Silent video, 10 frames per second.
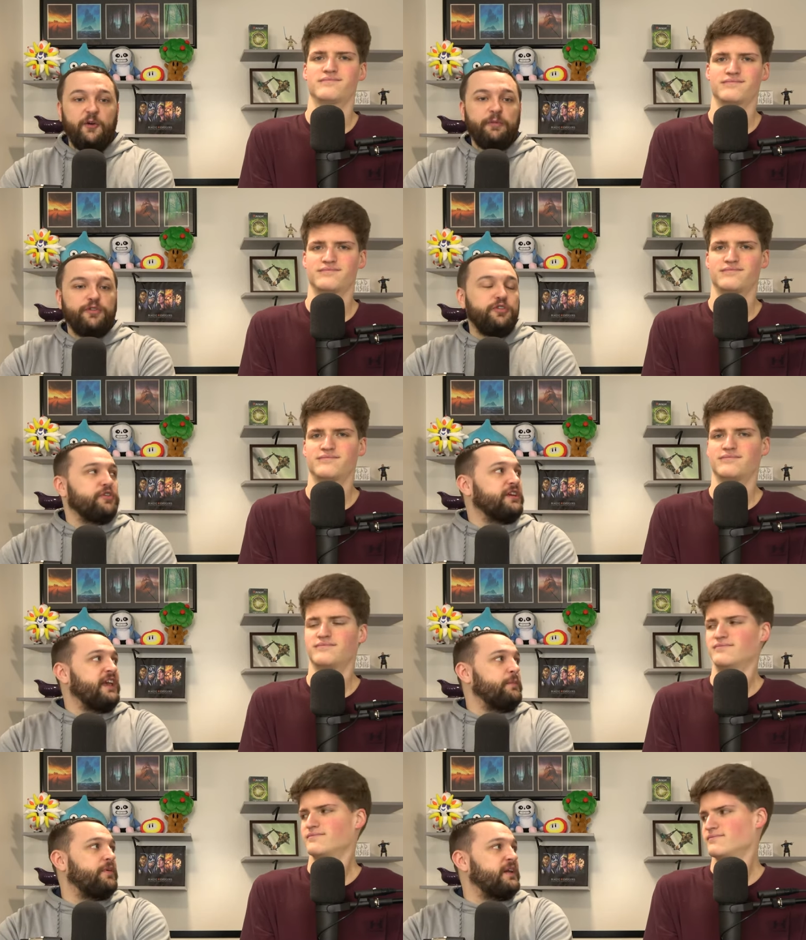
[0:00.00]
Speaker 1: help you do your
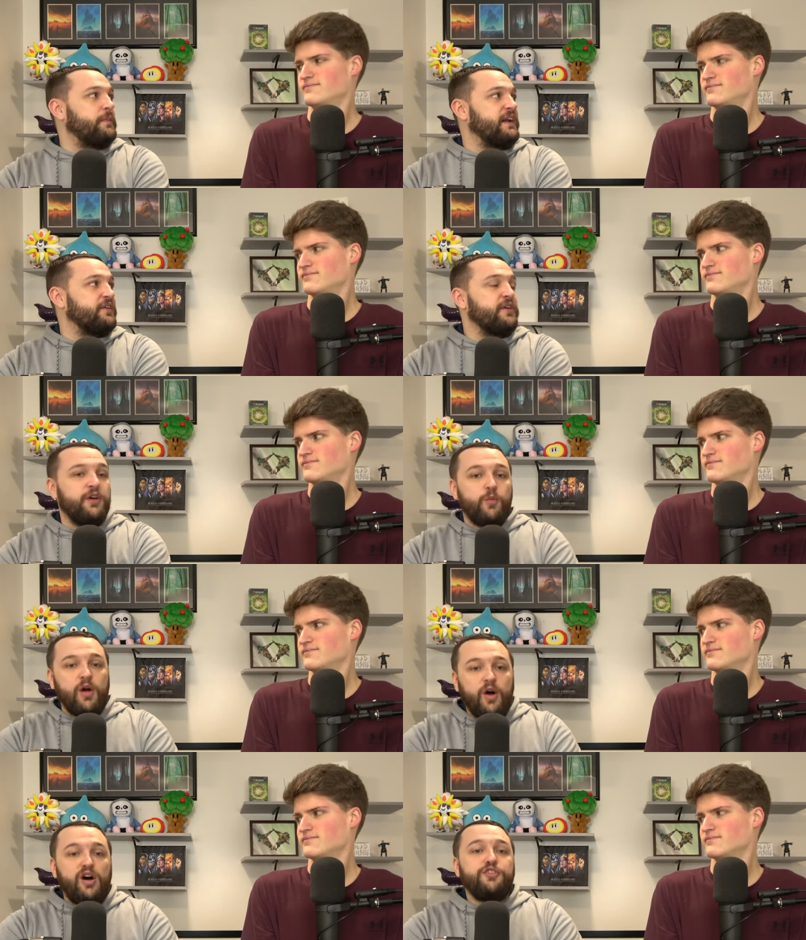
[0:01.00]
game plan better
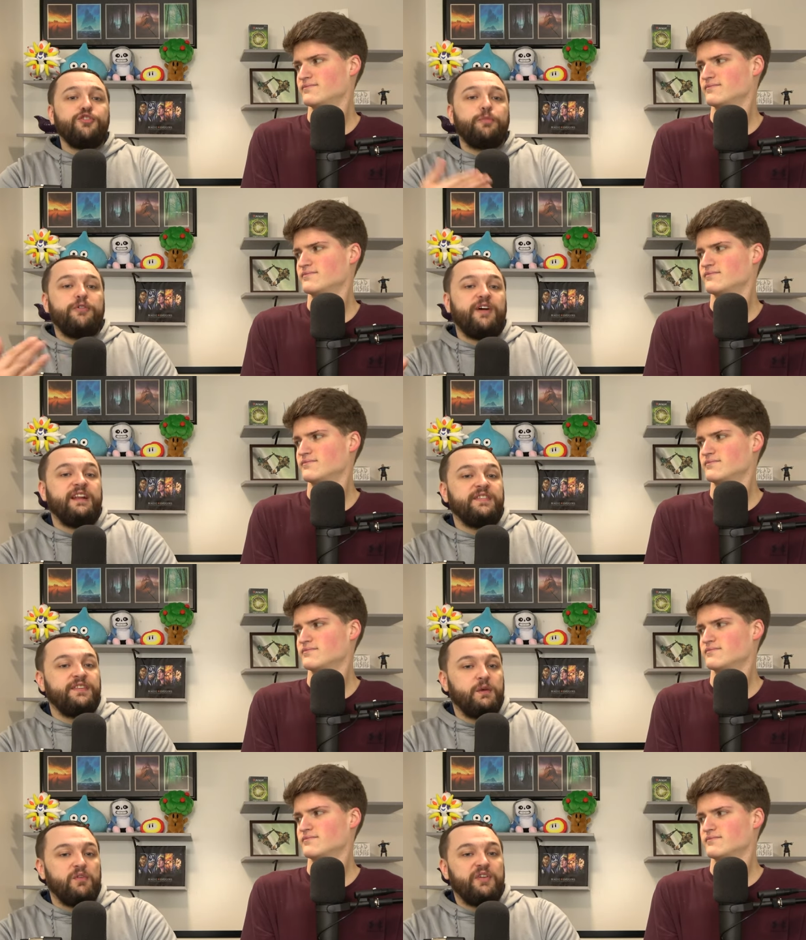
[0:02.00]
while also providing
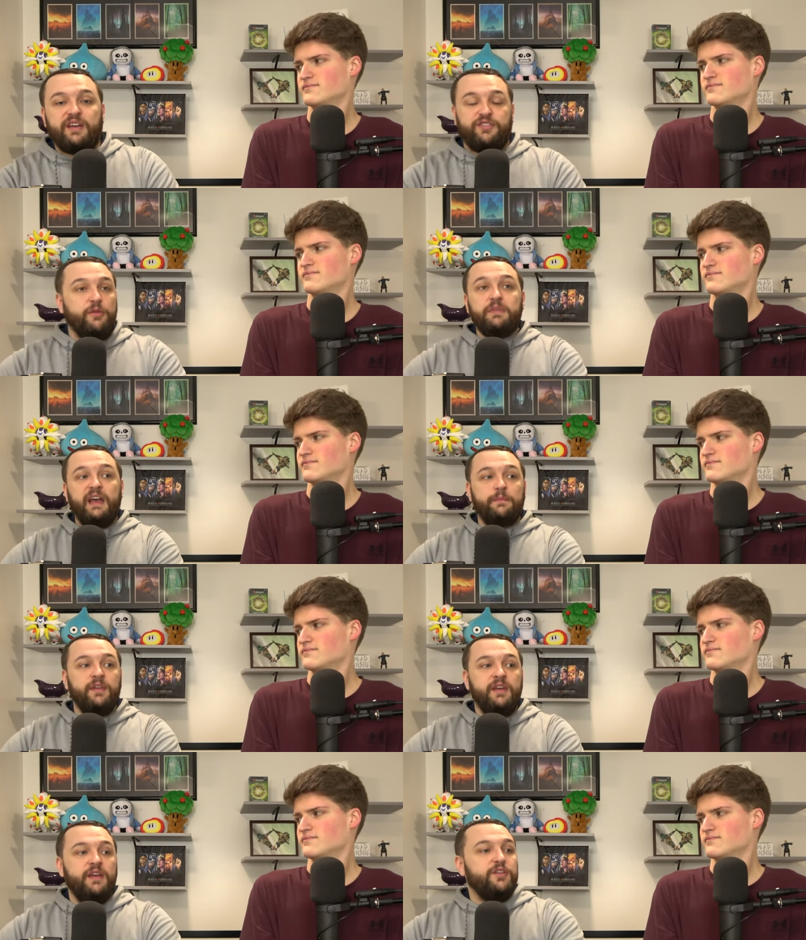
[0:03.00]
the same effect.
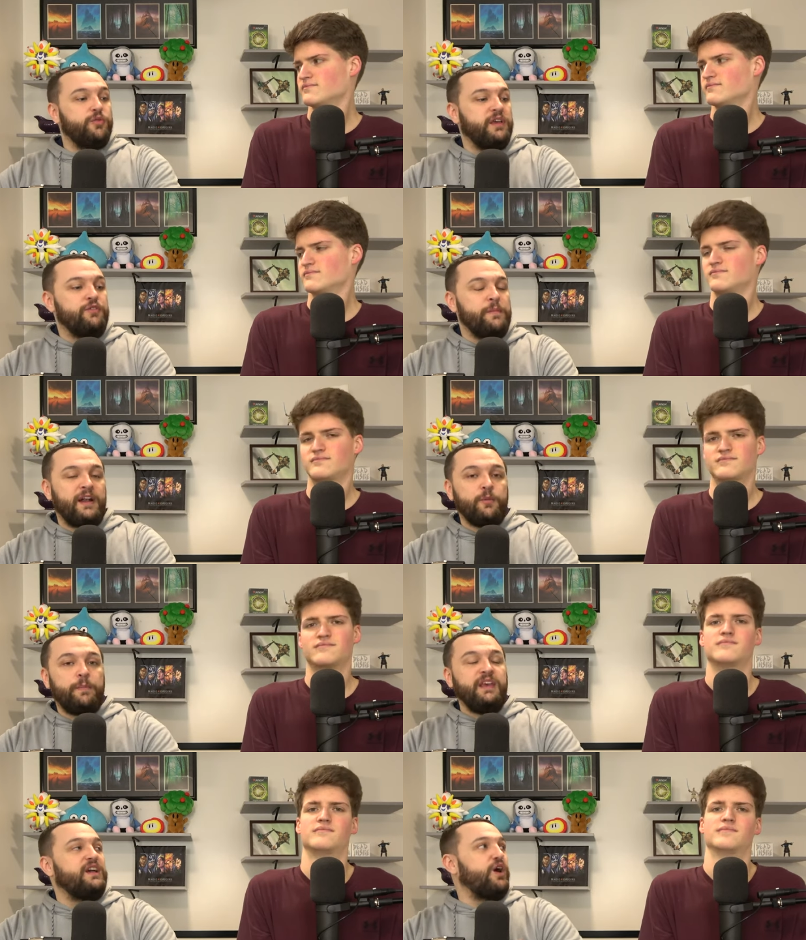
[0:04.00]
Sometimes doing even better
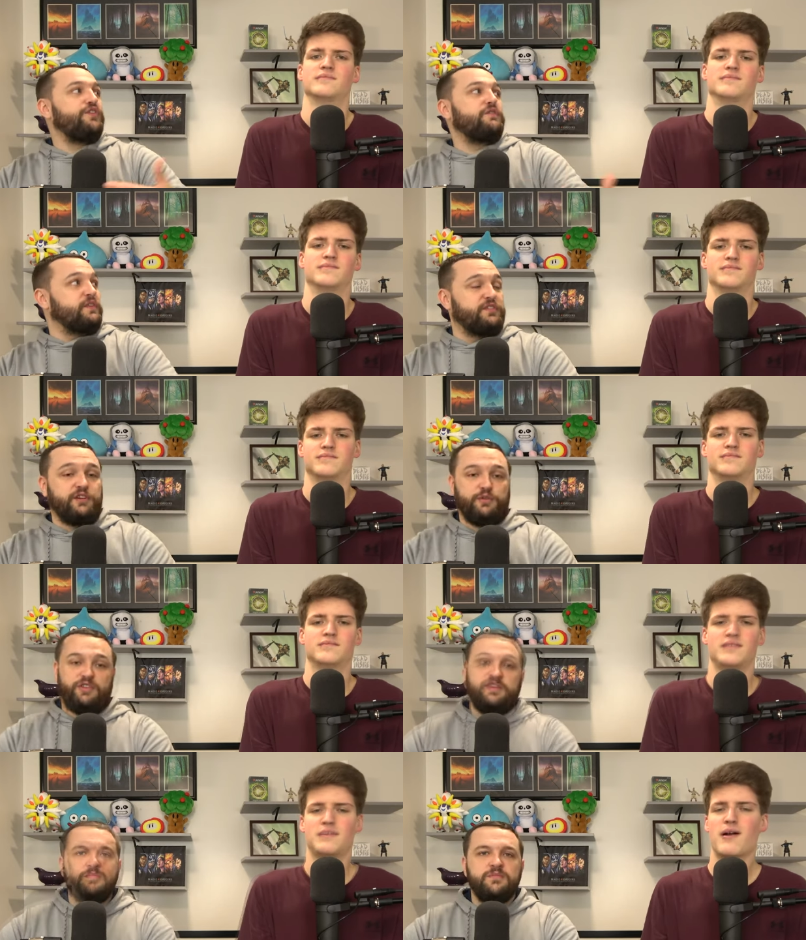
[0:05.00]
because of the
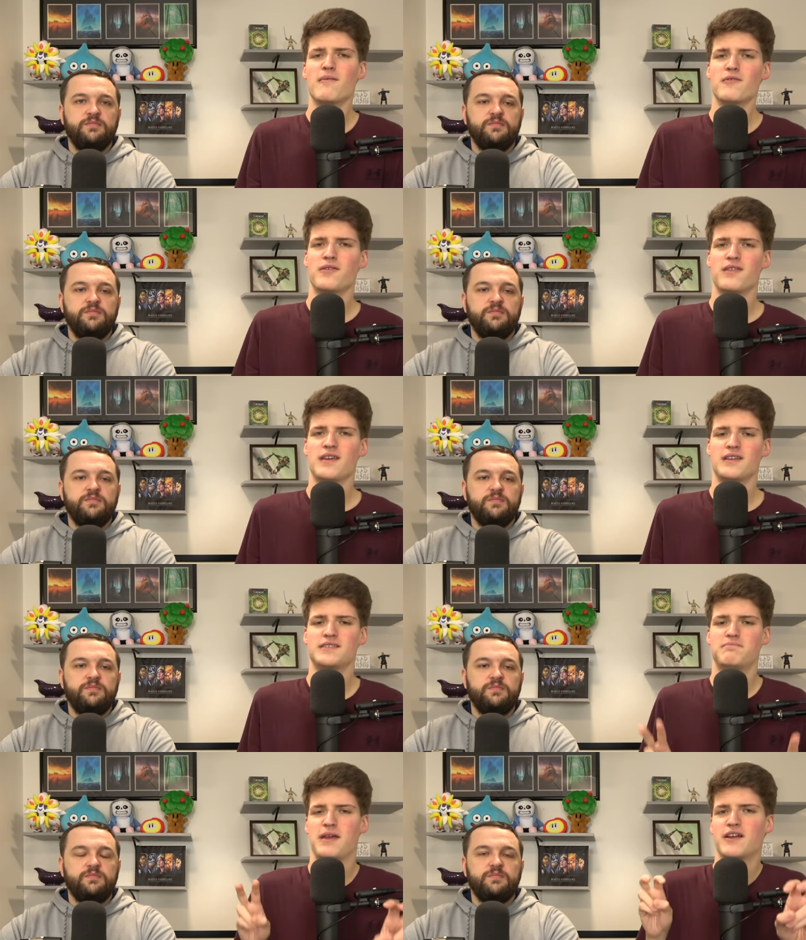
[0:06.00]
synergy.
Speaker 2: The problem with
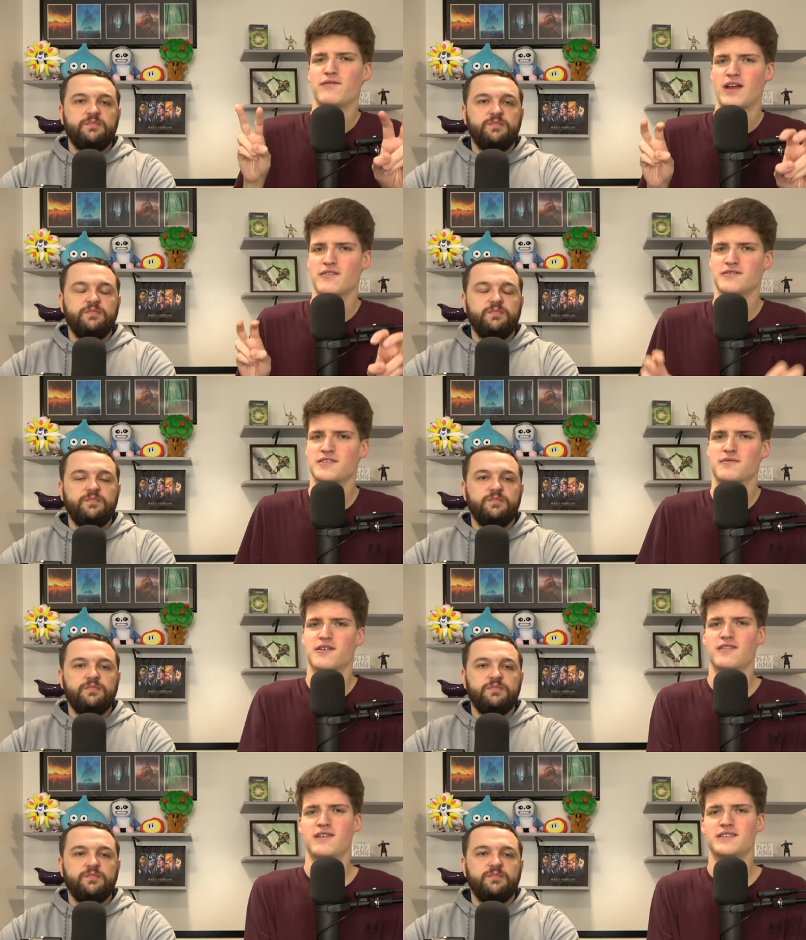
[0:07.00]
these big offenders that
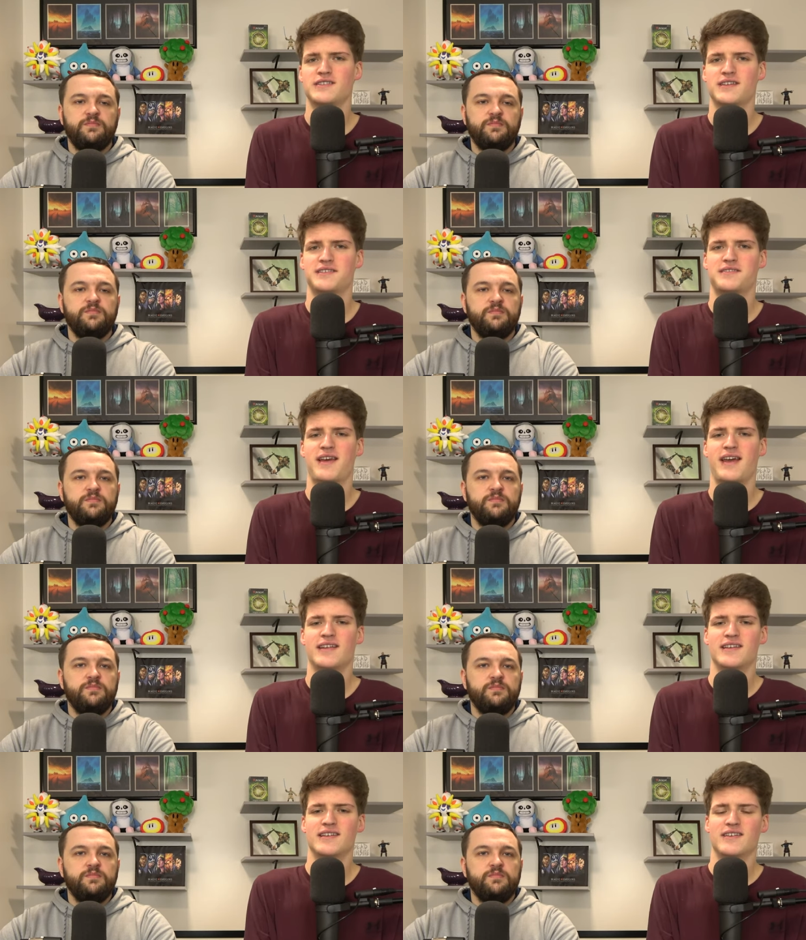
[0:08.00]
we're going to list is
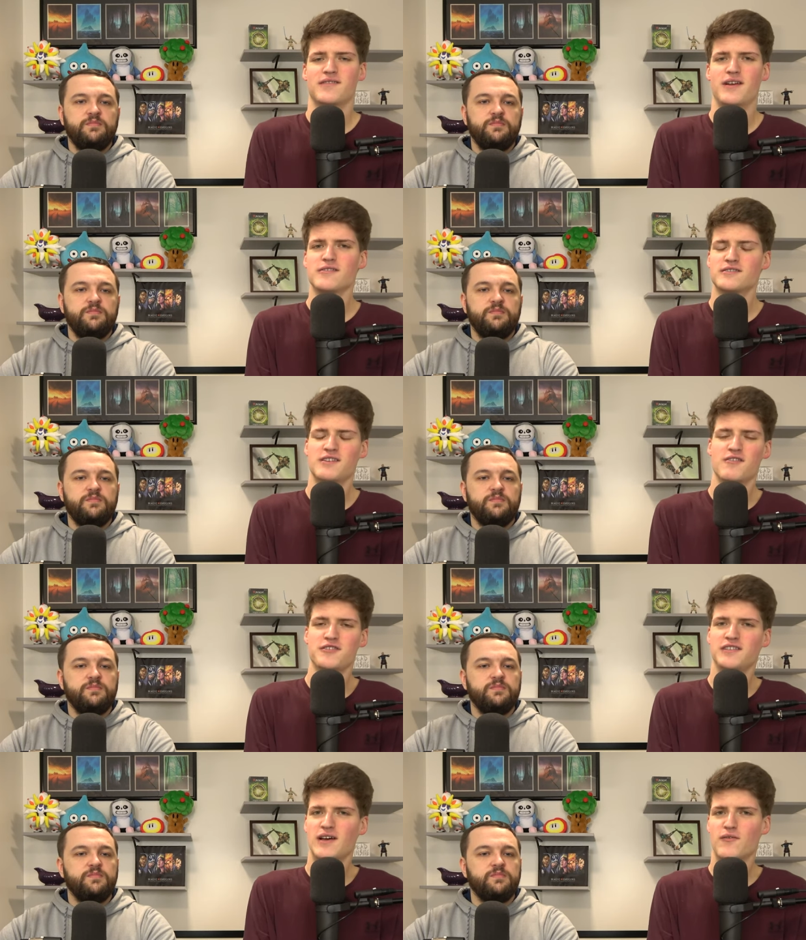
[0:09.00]
that their
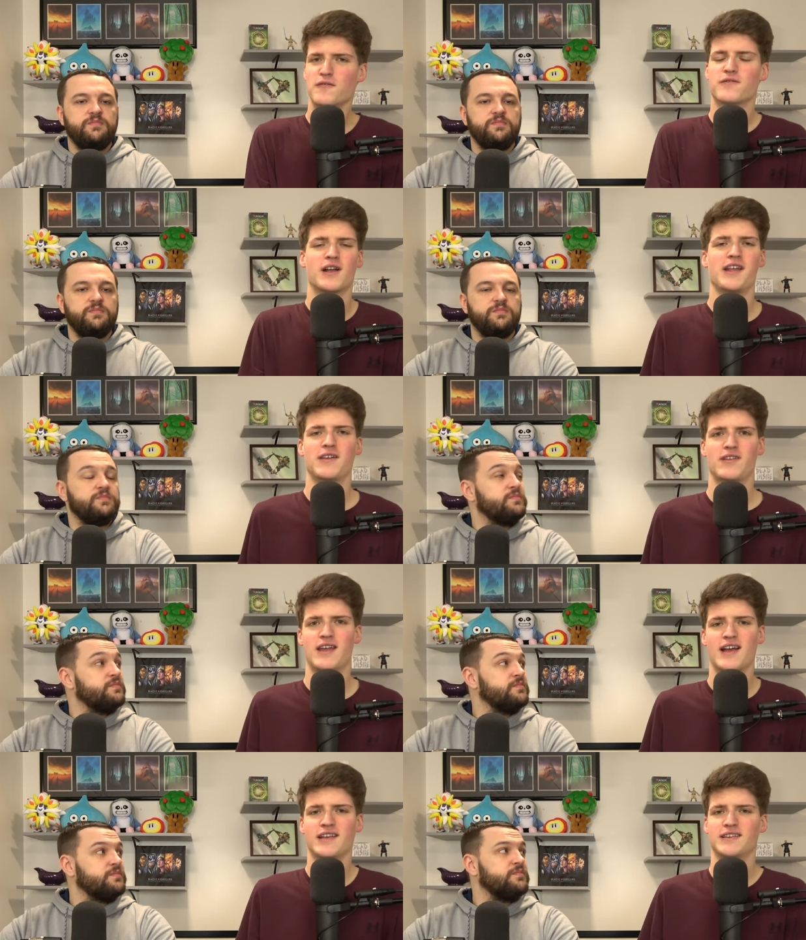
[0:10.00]
synergy level for any given
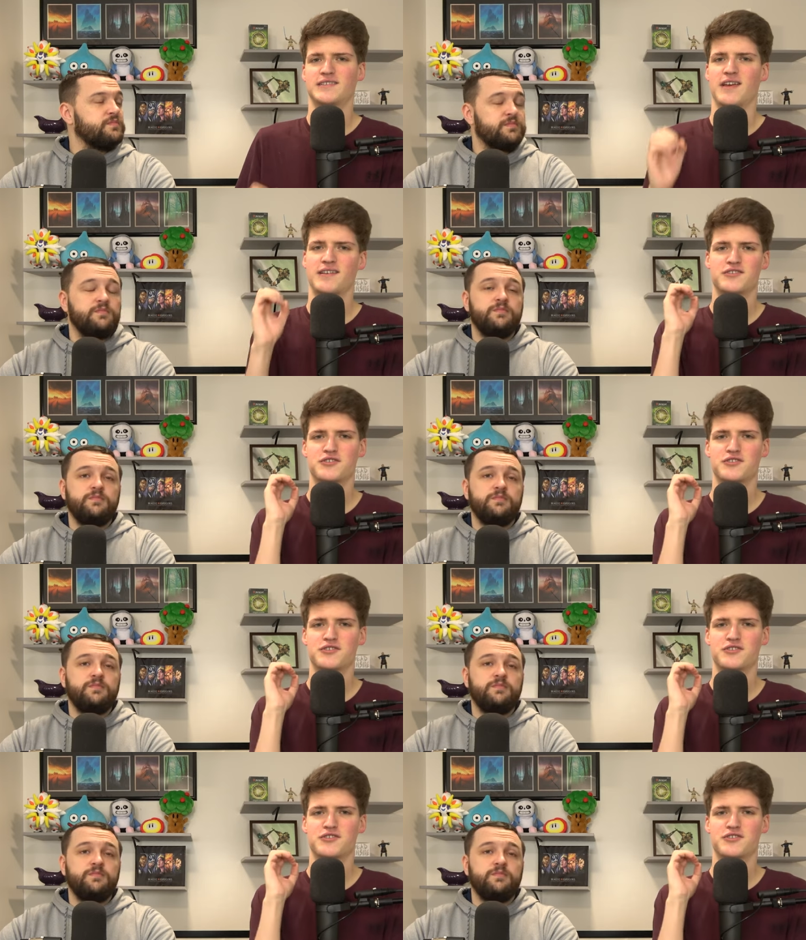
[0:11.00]
deck is like